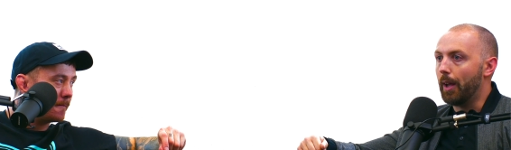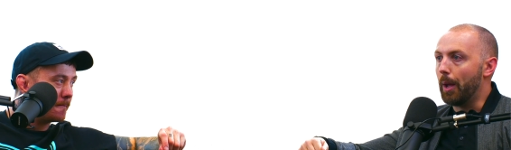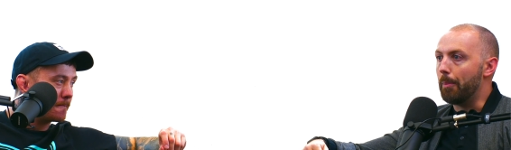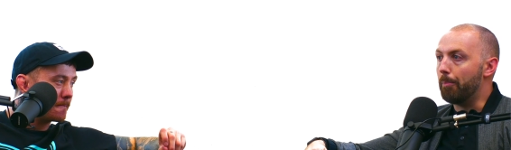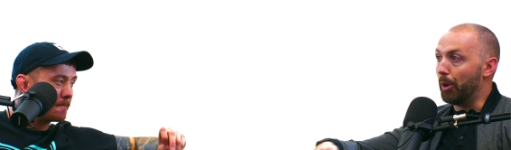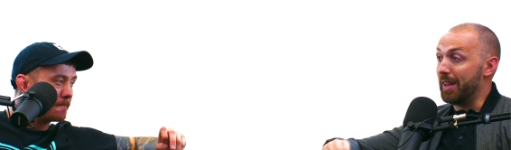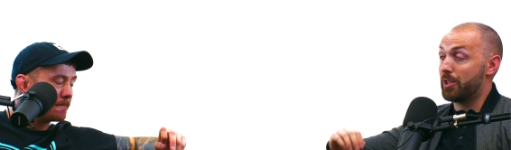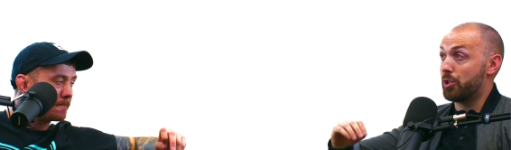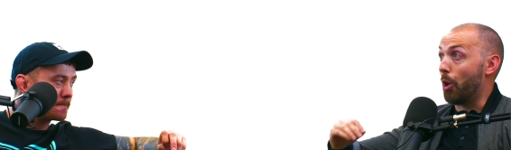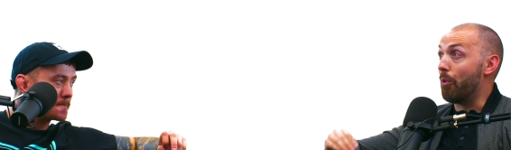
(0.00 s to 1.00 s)
Speaker 1: Yeah. But
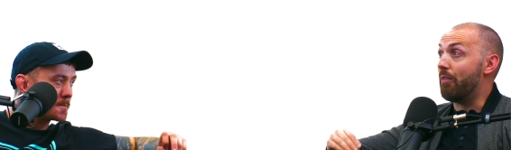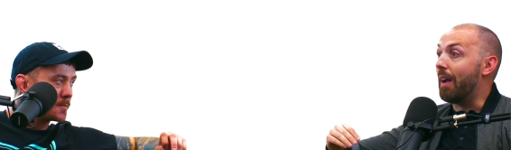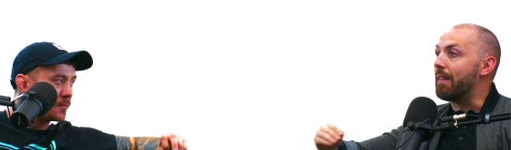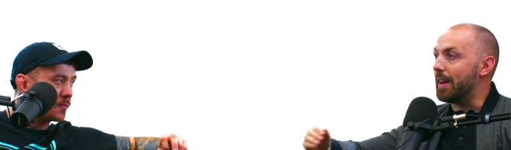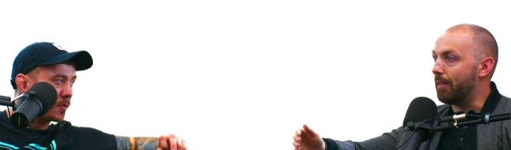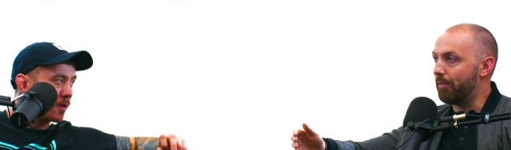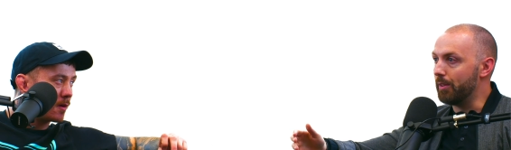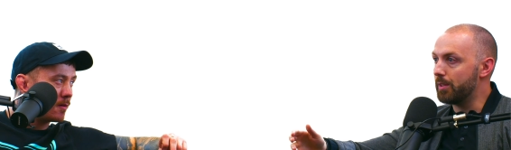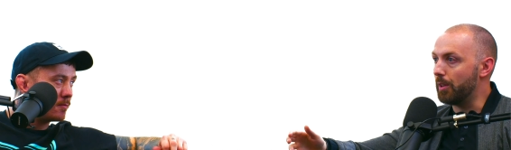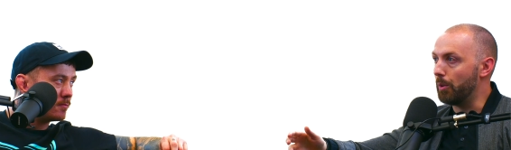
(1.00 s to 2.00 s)
it's so very
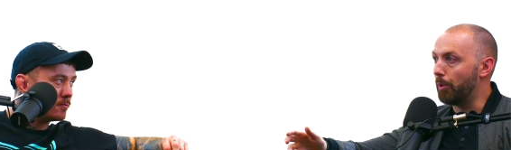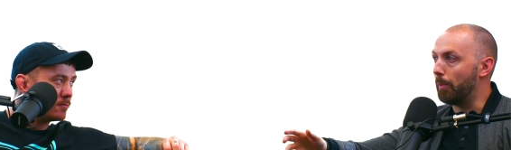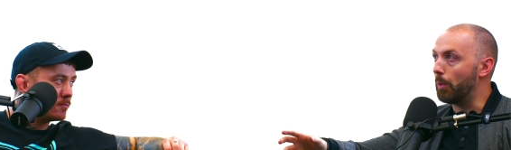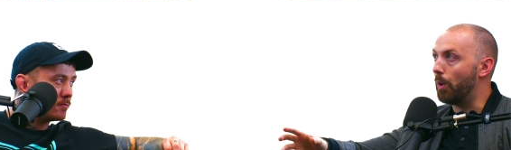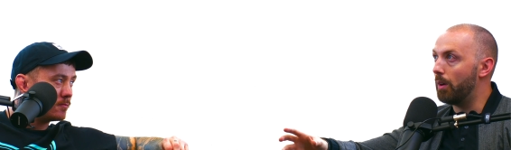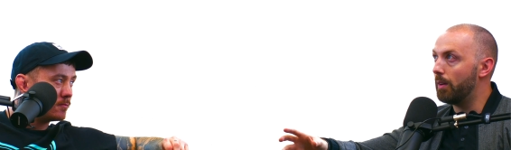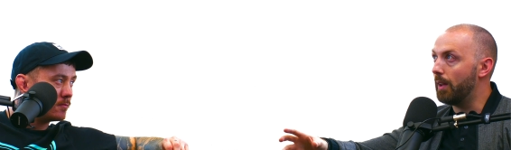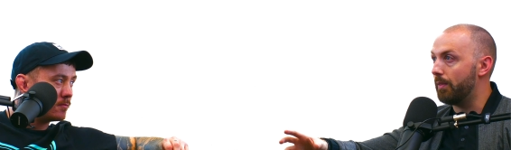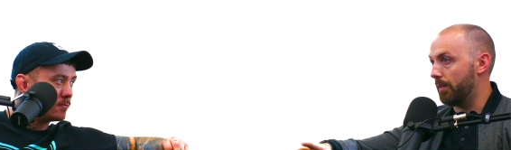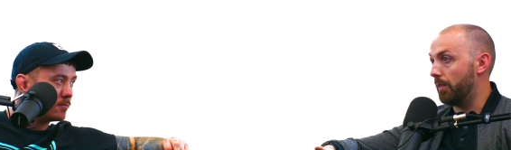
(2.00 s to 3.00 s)
different to probably what,
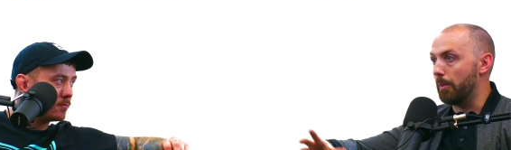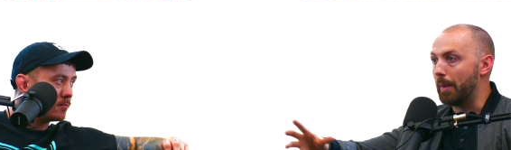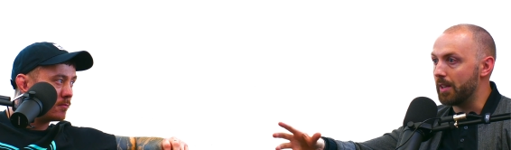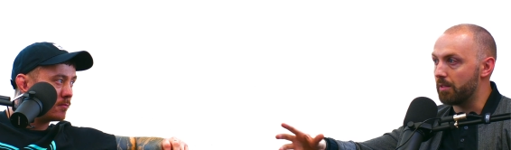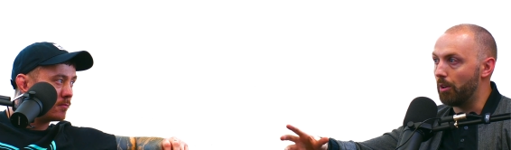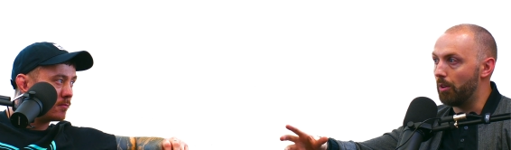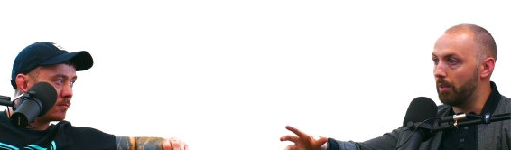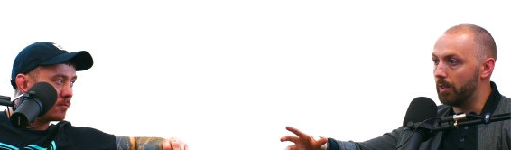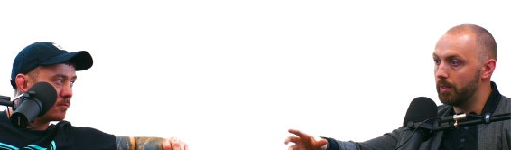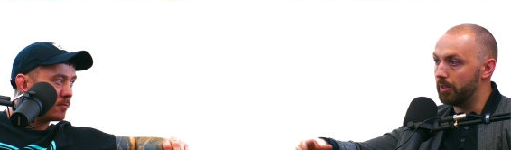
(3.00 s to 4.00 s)
if your mates are
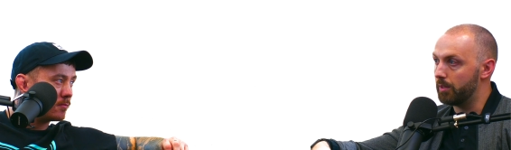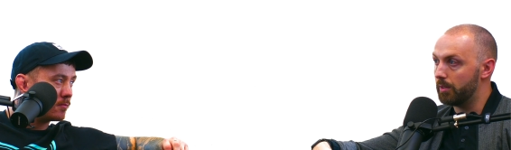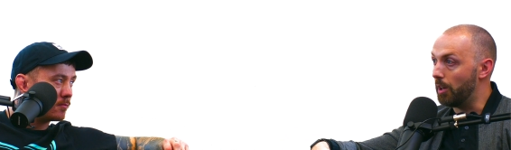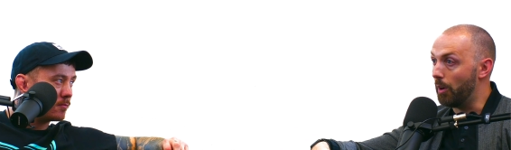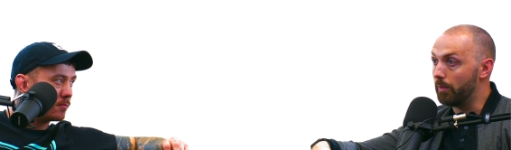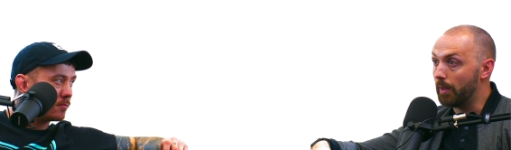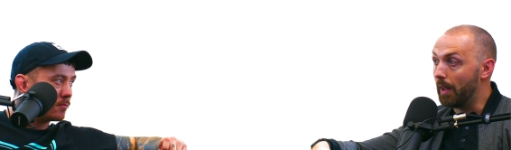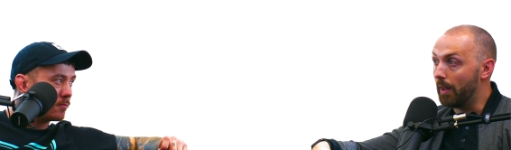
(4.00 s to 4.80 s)
all just, you know,